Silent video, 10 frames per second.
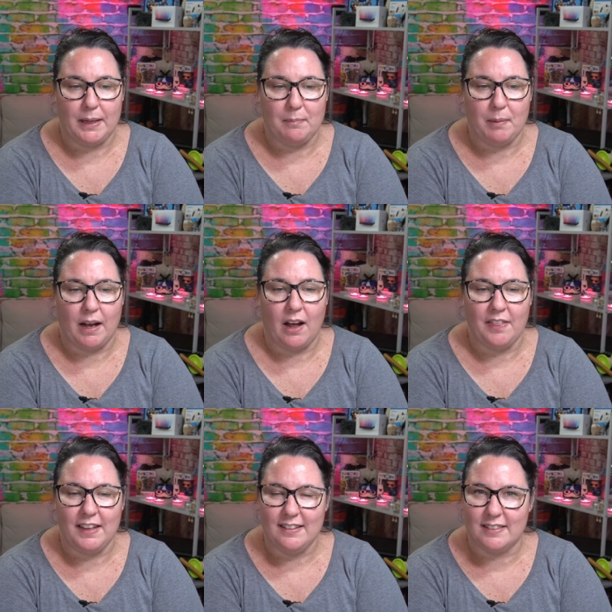But I
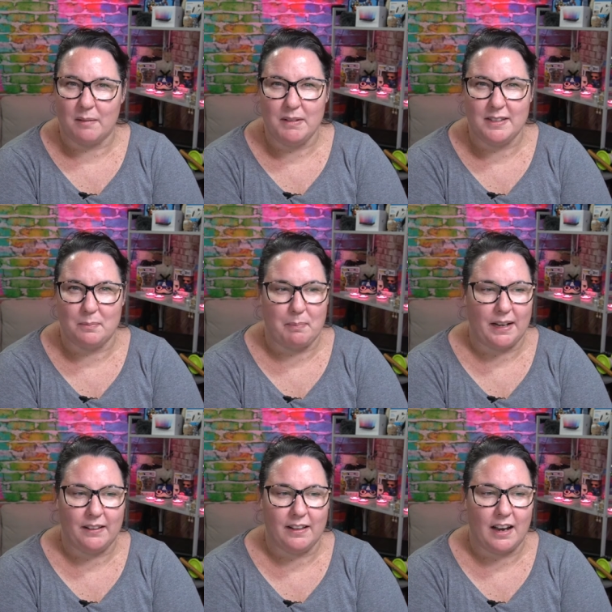think some are just better
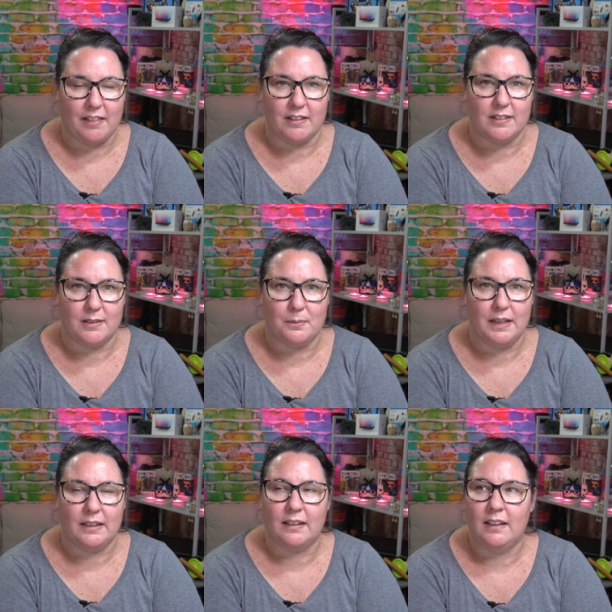than others as
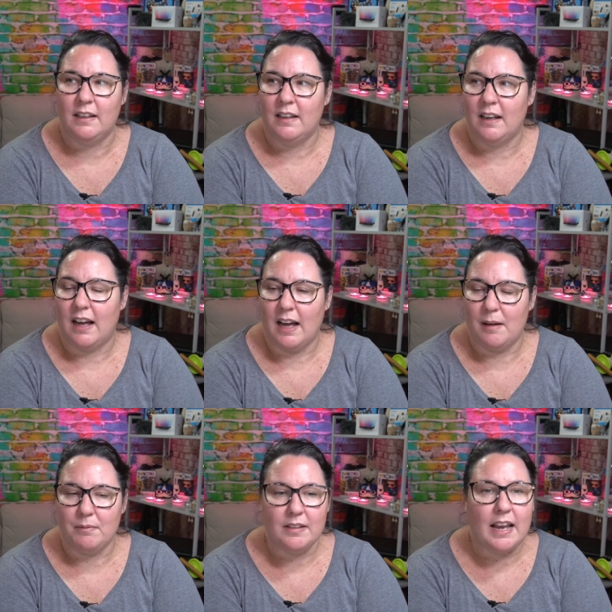well. Um,
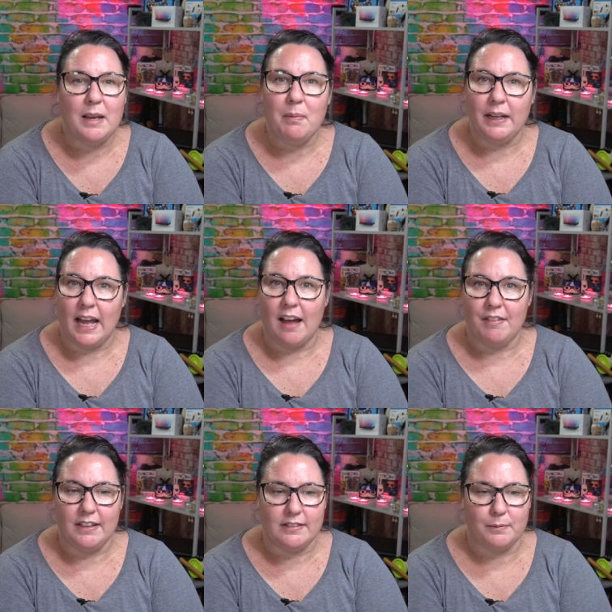does anybody have
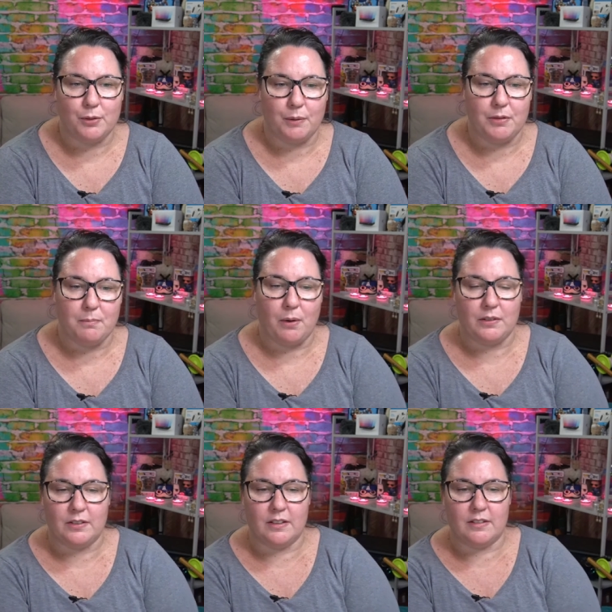any subscription
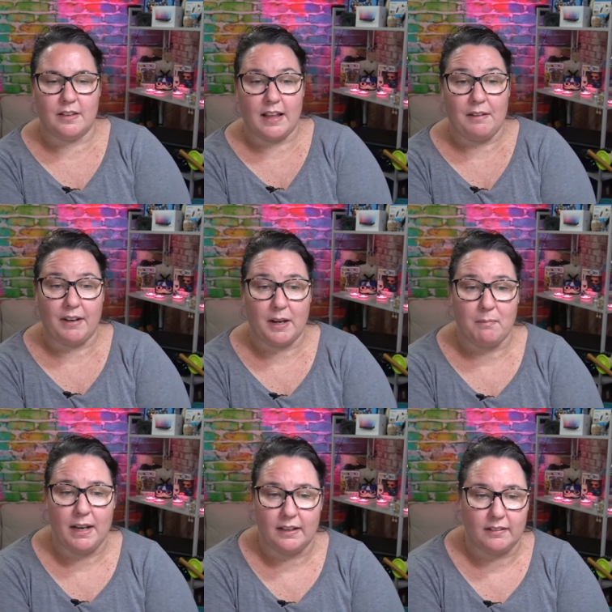boxes that they
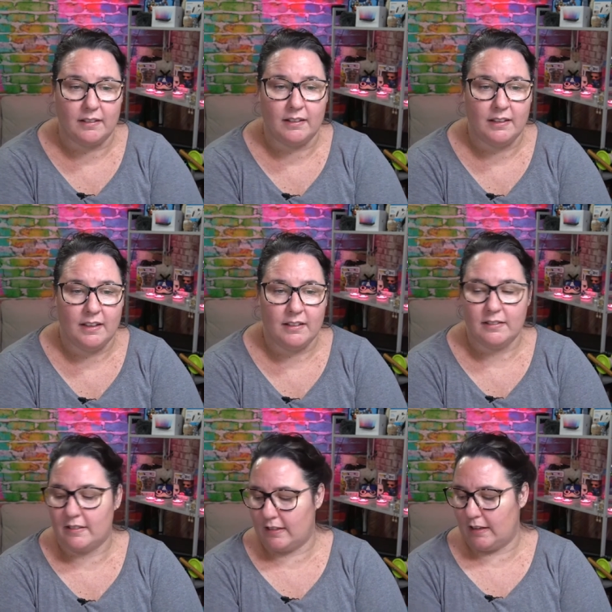recommend
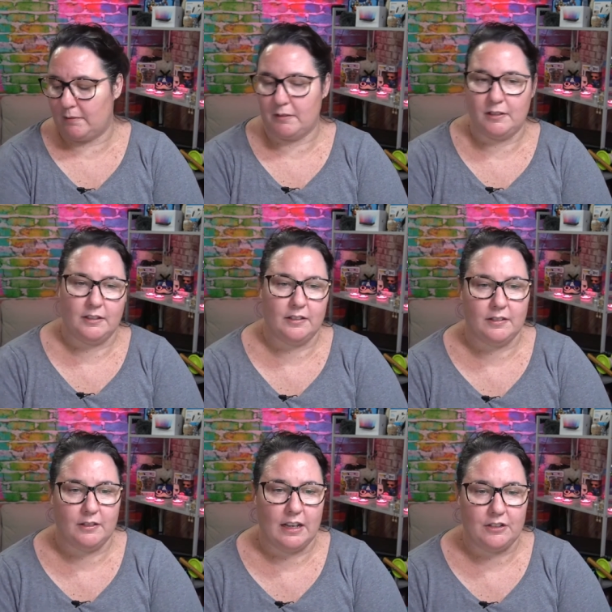that
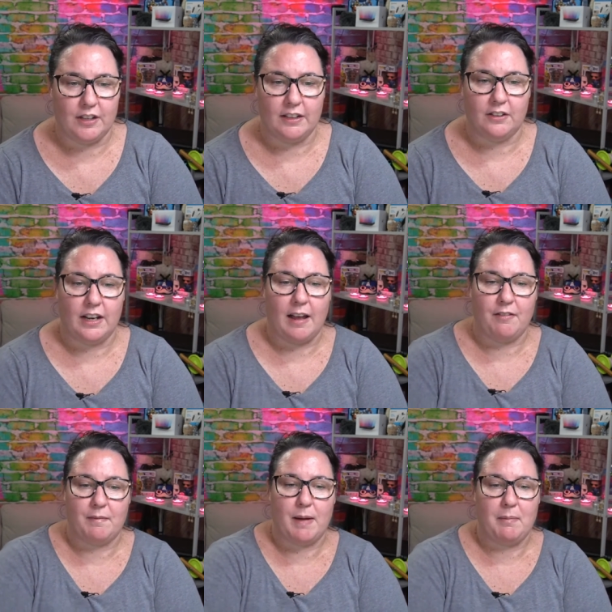Jen could have
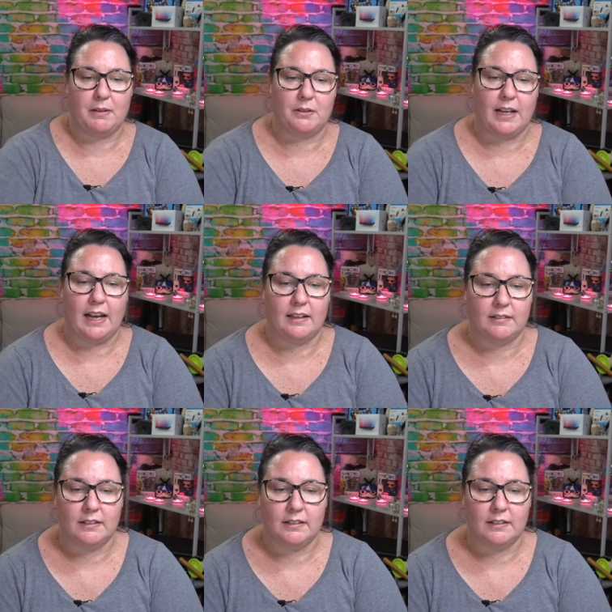maybe a look at?